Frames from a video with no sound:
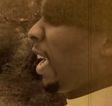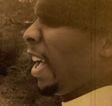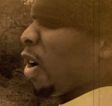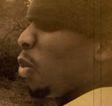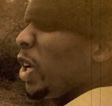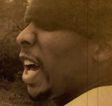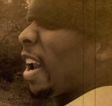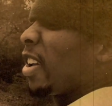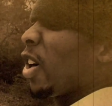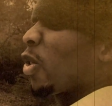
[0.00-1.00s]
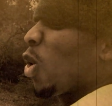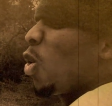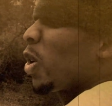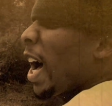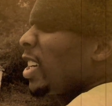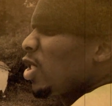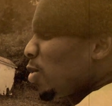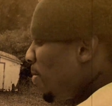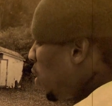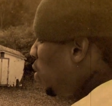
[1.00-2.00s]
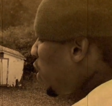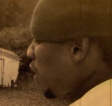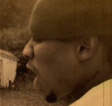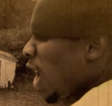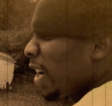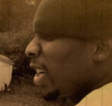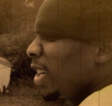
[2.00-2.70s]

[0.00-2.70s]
Hell, we got another whole case of moonshine.